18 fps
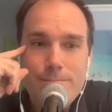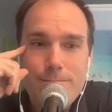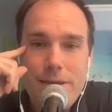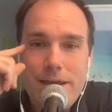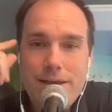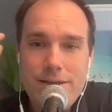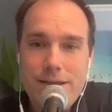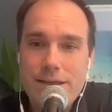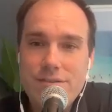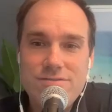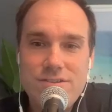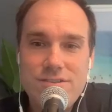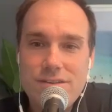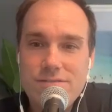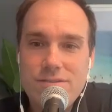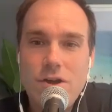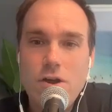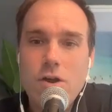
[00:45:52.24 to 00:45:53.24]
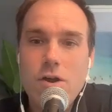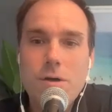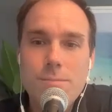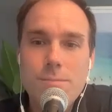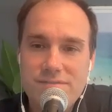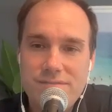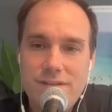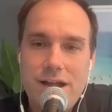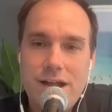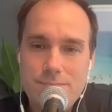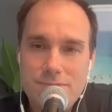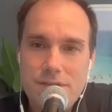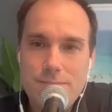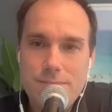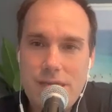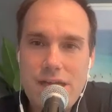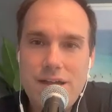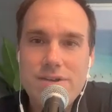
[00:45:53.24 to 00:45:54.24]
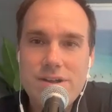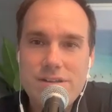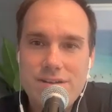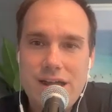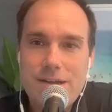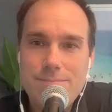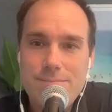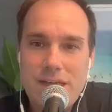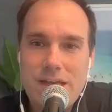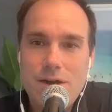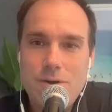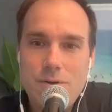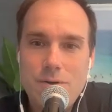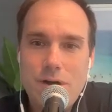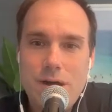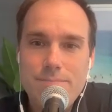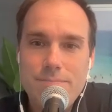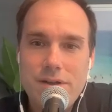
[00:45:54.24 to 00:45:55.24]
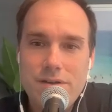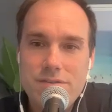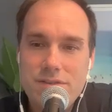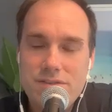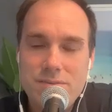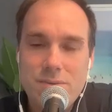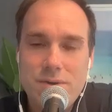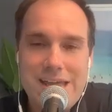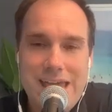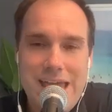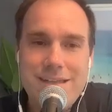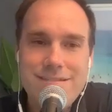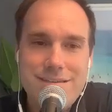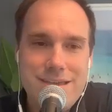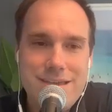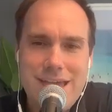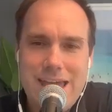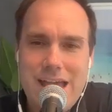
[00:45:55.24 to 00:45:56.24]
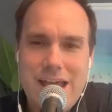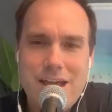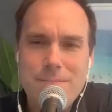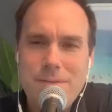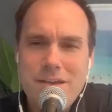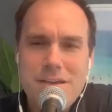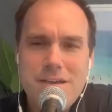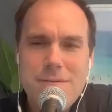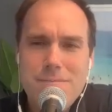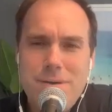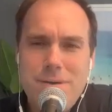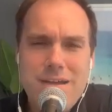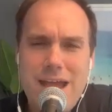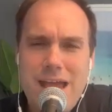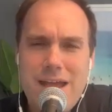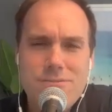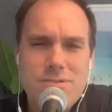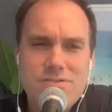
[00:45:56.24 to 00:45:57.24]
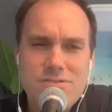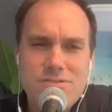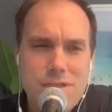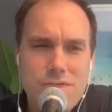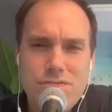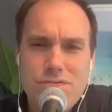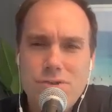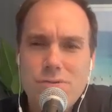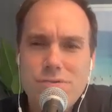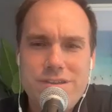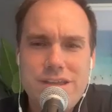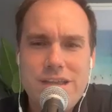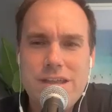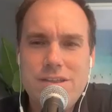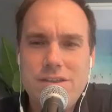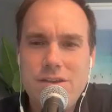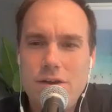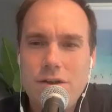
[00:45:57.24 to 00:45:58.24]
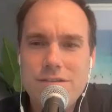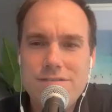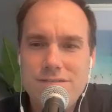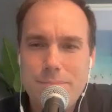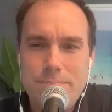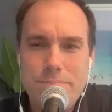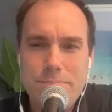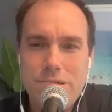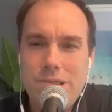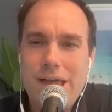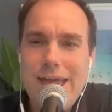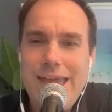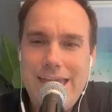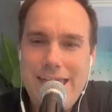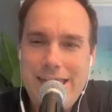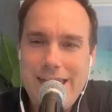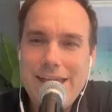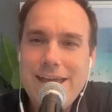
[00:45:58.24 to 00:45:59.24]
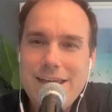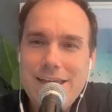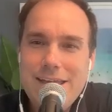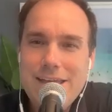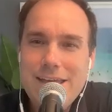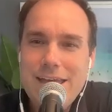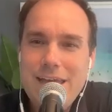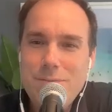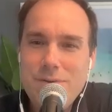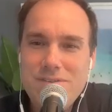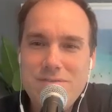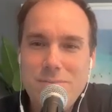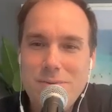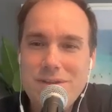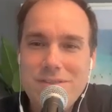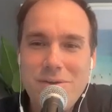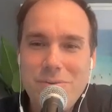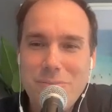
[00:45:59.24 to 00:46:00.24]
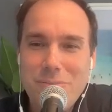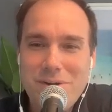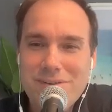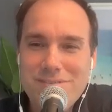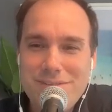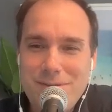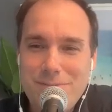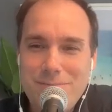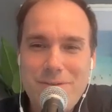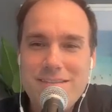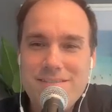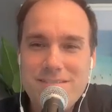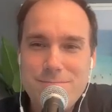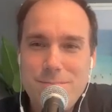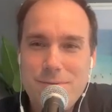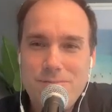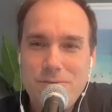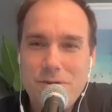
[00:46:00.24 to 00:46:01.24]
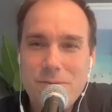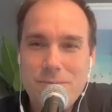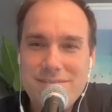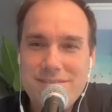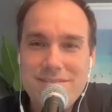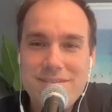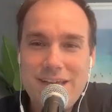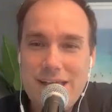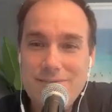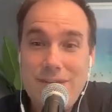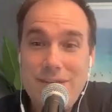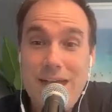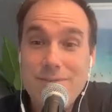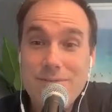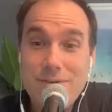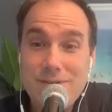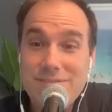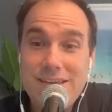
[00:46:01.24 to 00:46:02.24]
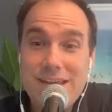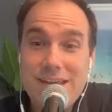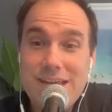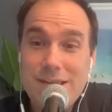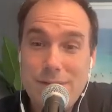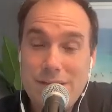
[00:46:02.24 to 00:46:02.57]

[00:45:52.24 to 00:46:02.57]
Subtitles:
Pitt has just curb stomped them every time they go up there. The 2018 game, Pitt averaged like 13 yards a play. It was one of the worst defensive performances I've ever seen in